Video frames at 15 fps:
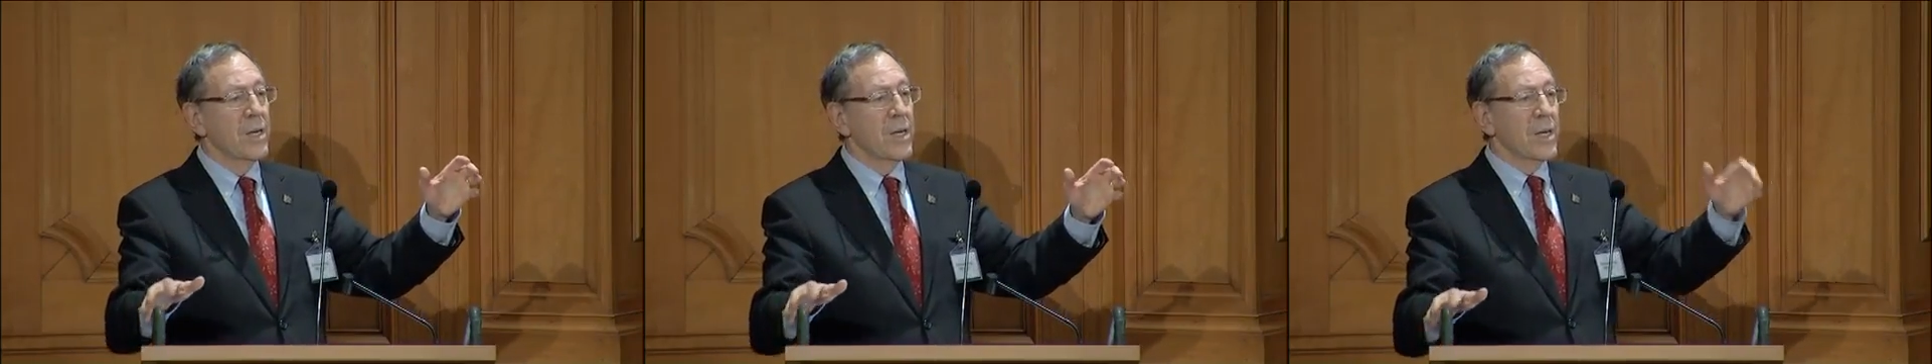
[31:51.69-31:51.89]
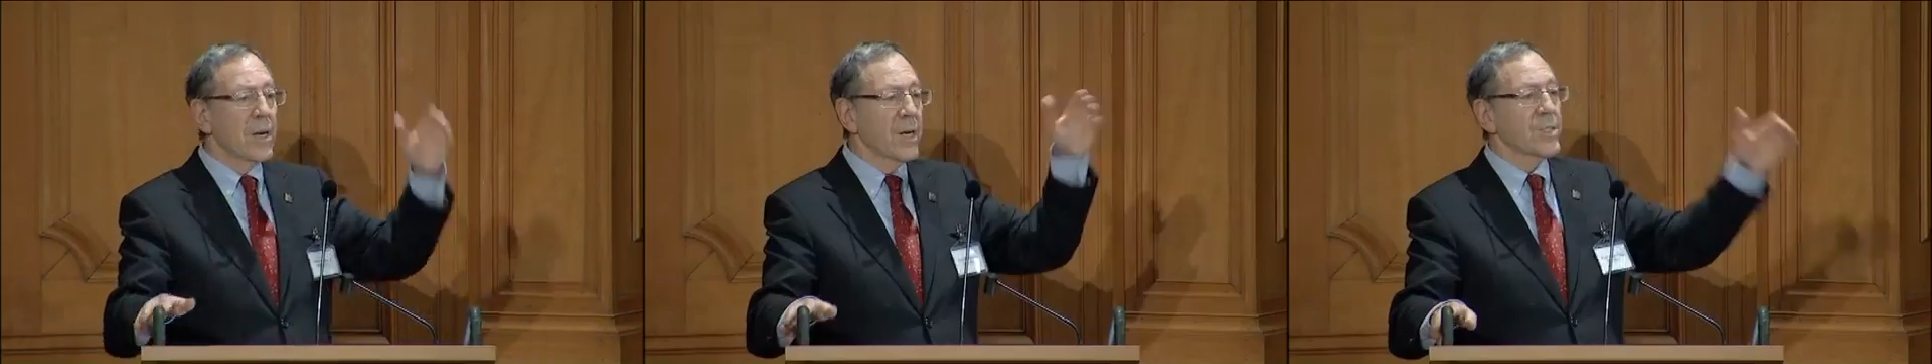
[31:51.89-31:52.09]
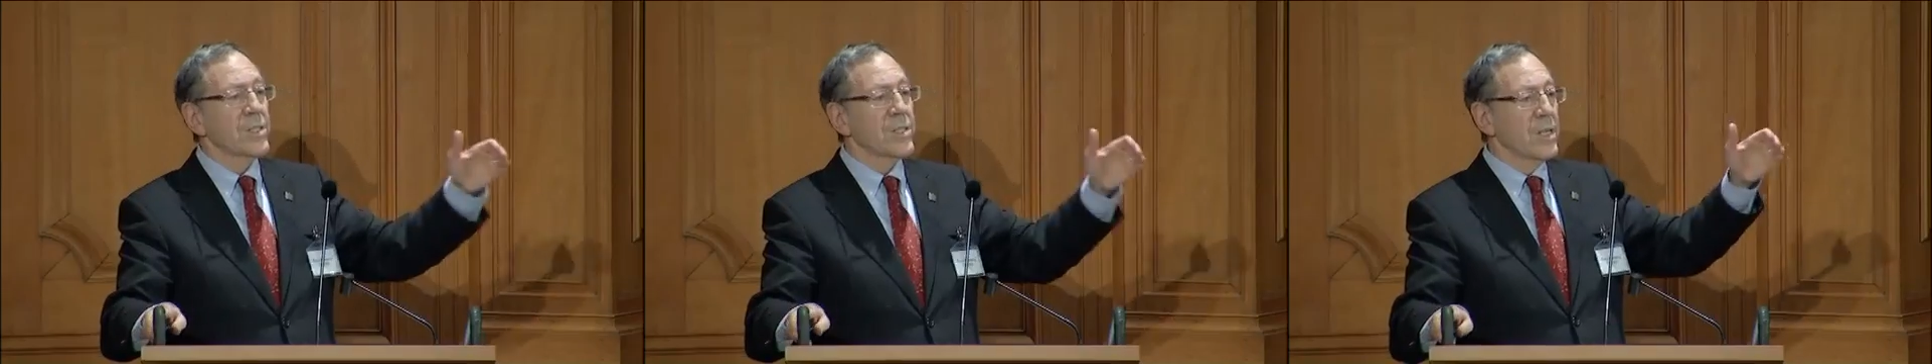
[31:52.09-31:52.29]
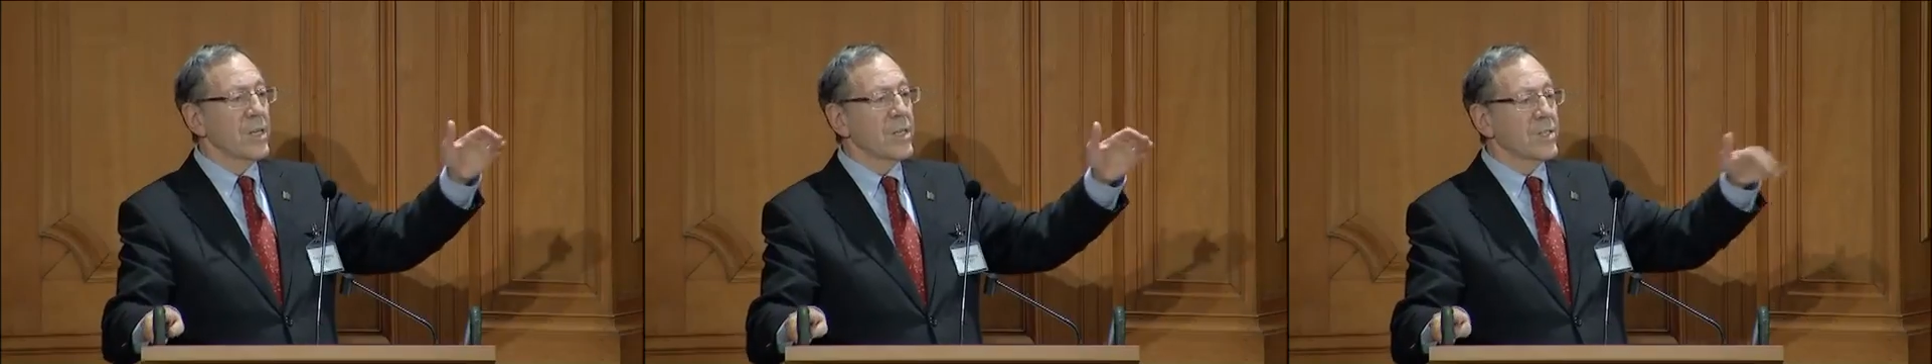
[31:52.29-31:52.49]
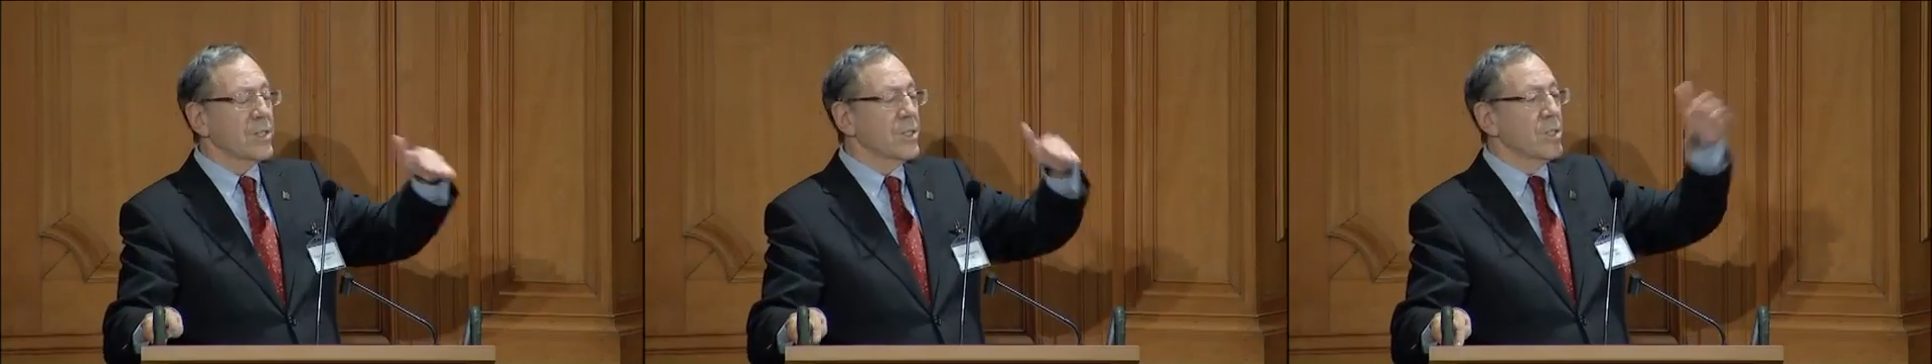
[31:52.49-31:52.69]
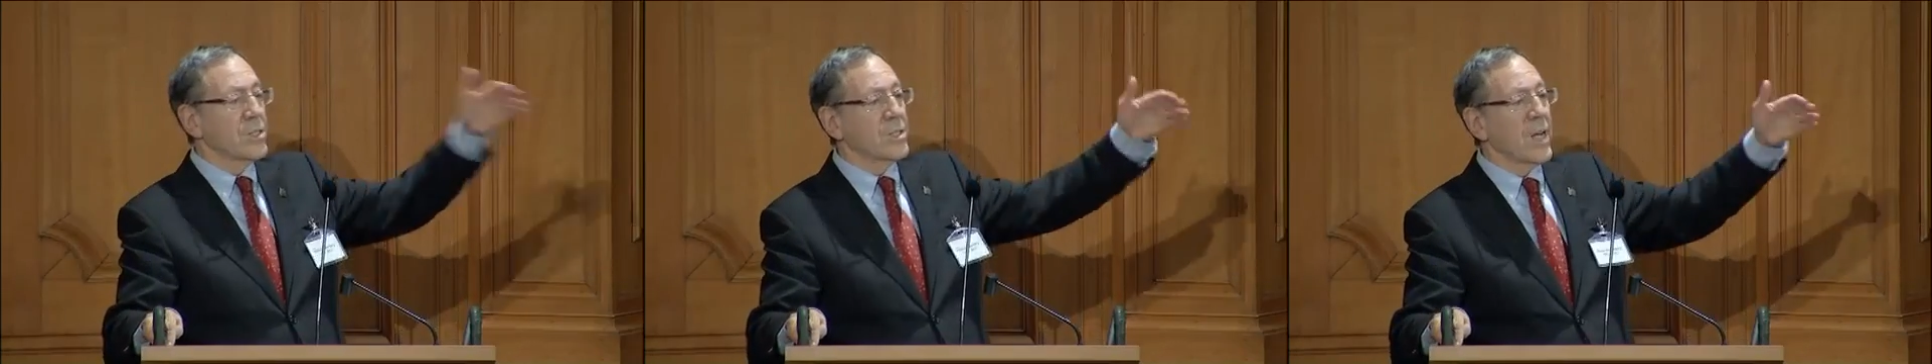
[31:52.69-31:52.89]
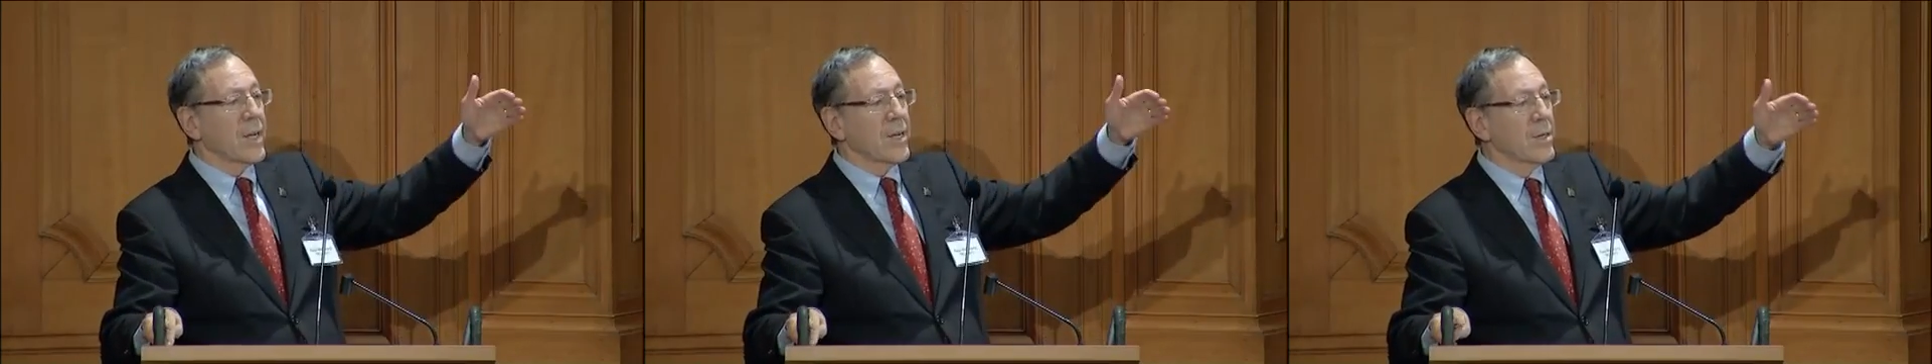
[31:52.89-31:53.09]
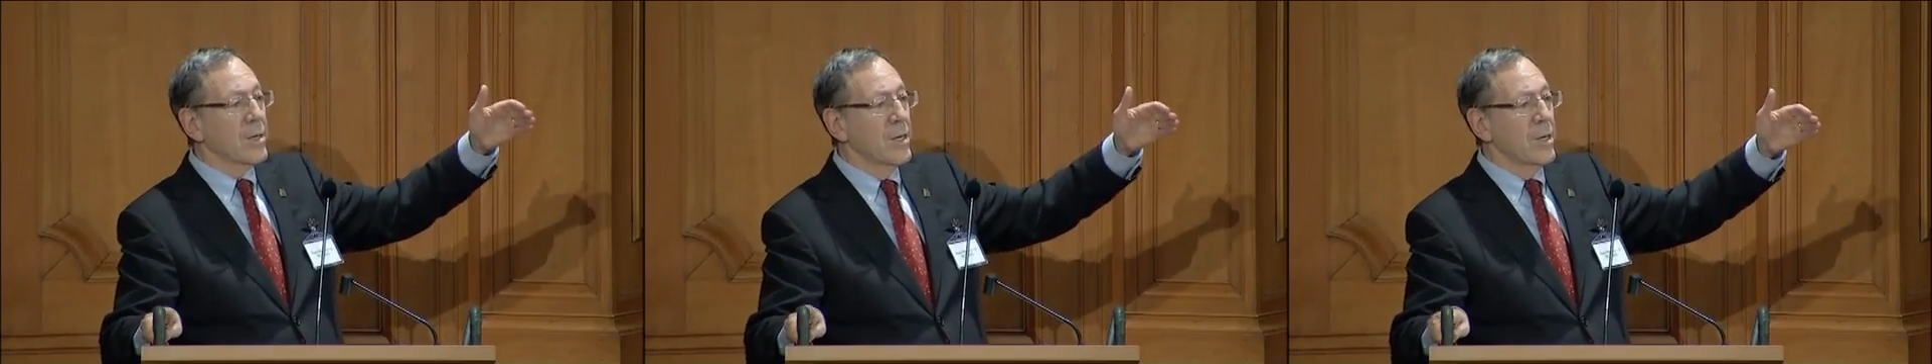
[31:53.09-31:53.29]
in Argentina since the
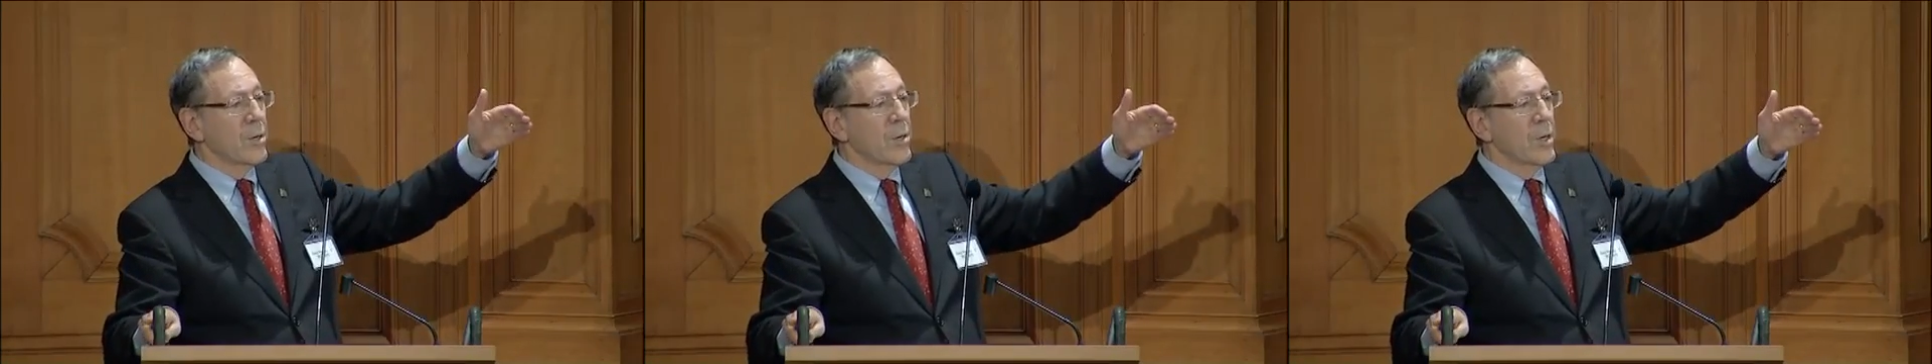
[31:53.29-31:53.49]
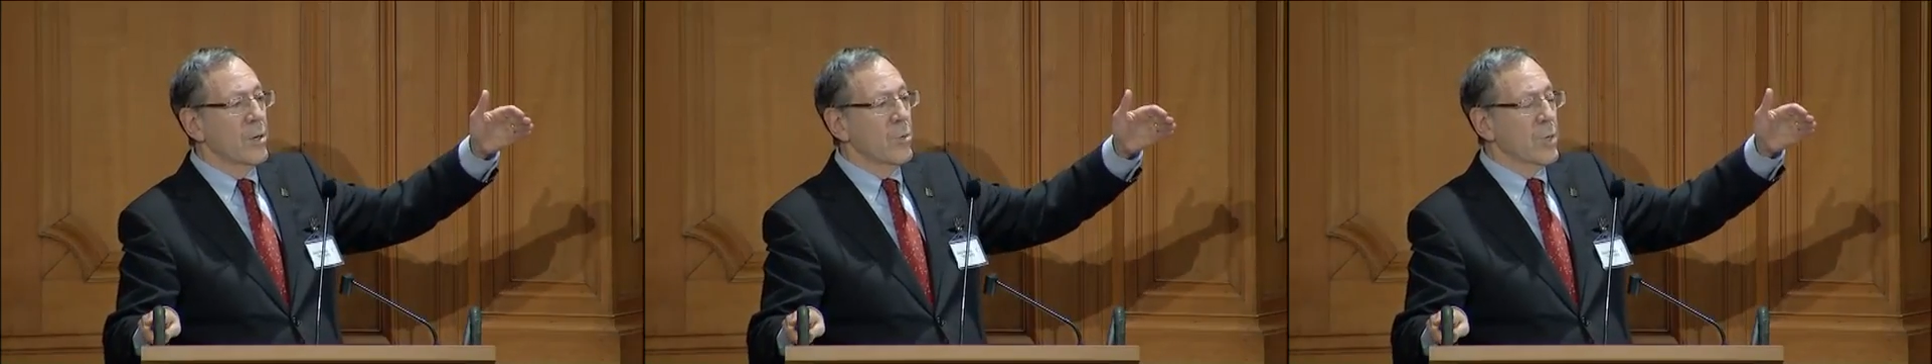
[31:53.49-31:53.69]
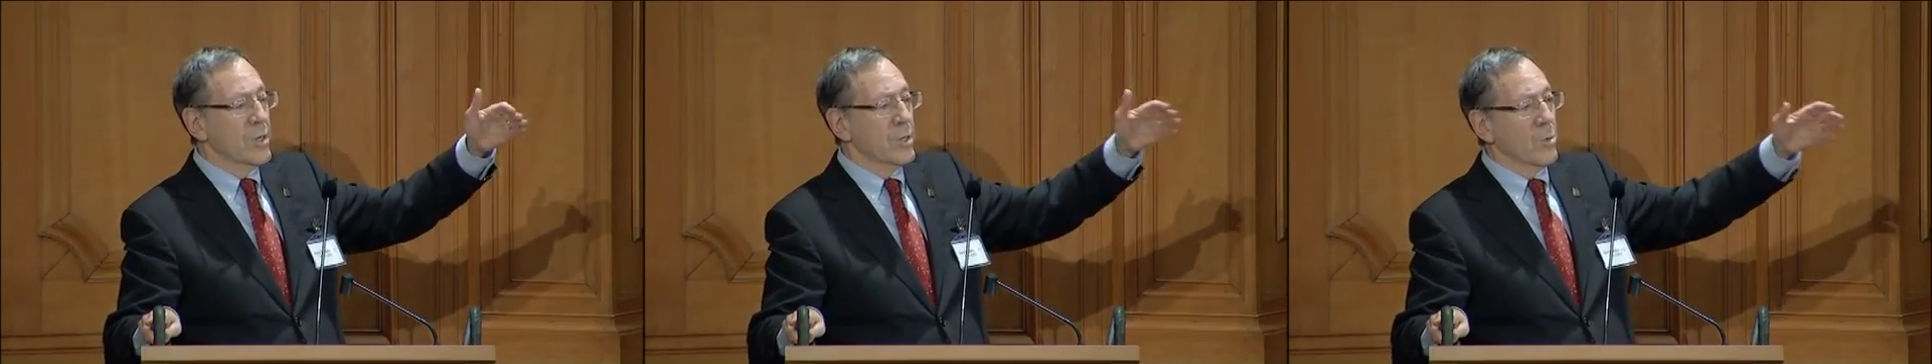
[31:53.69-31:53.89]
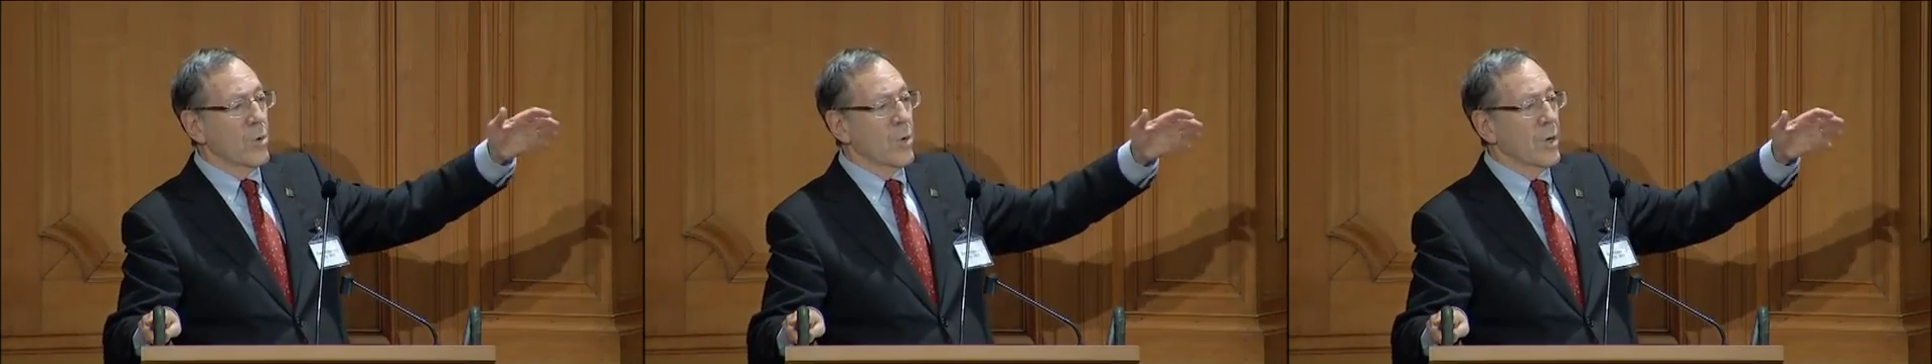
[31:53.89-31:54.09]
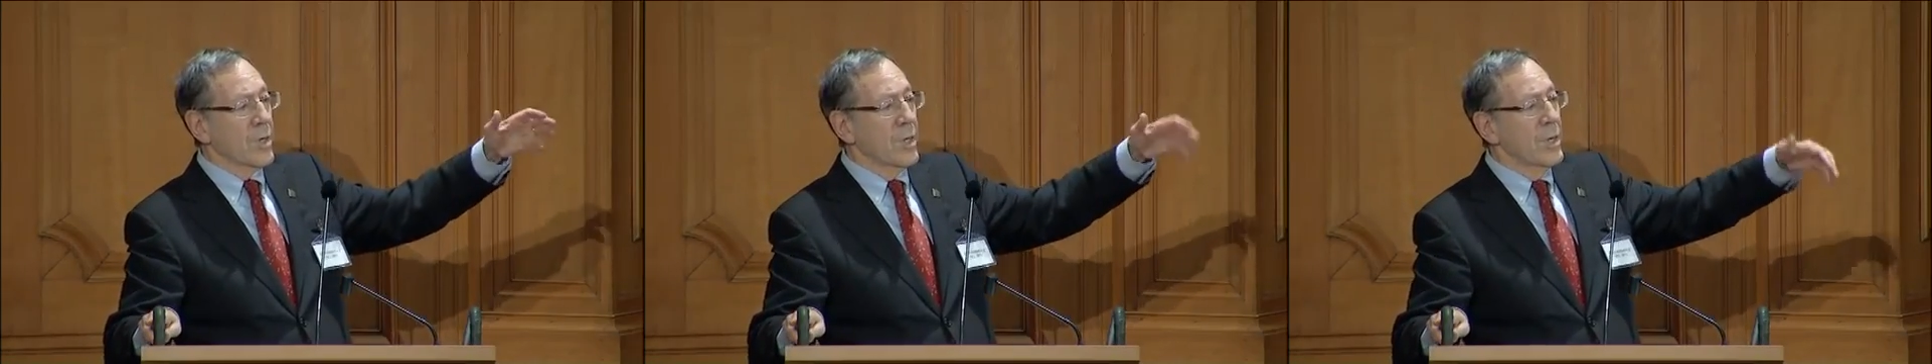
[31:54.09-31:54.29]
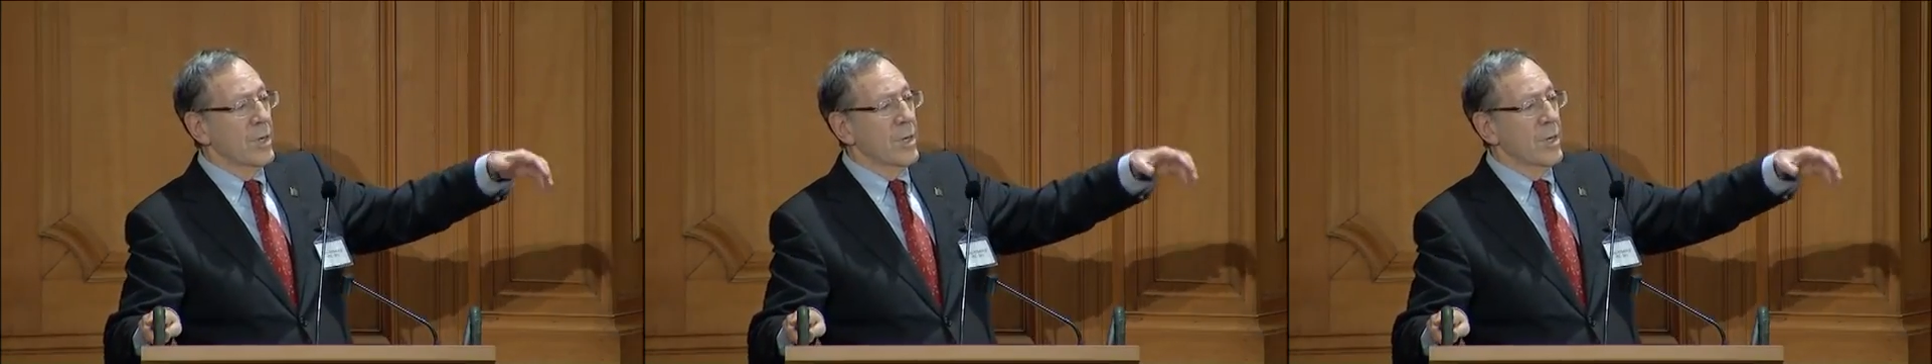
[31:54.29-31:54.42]
Second World War,